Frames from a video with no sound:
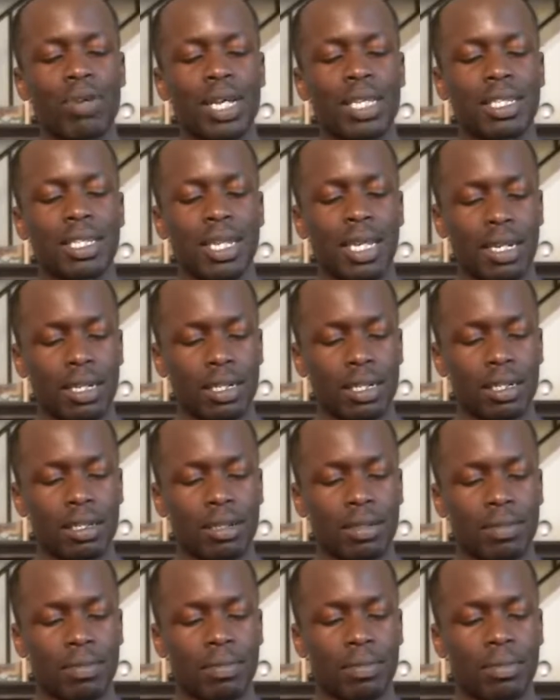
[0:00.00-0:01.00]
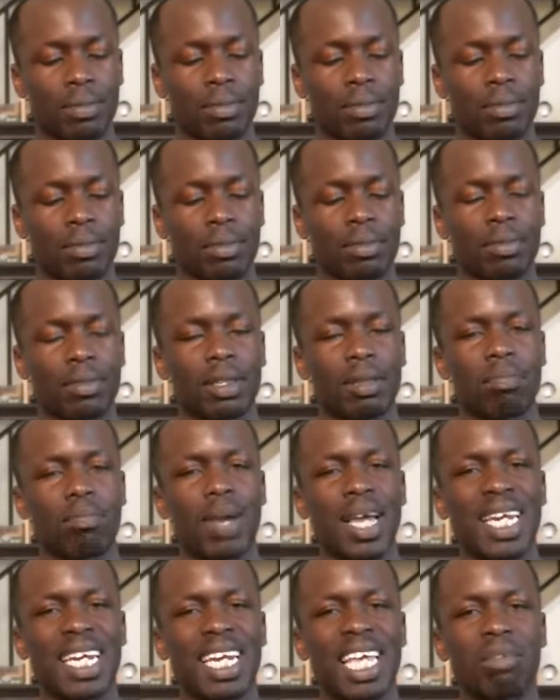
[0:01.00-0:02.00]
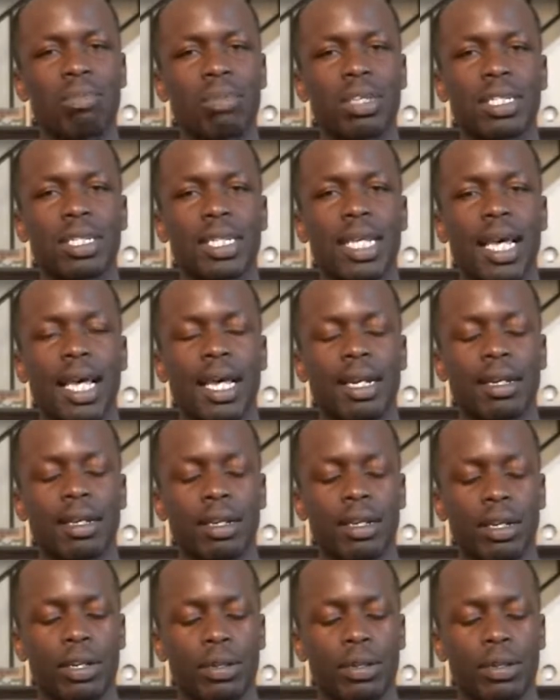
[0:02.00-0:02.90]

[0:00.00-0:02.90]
President. My name is Ted.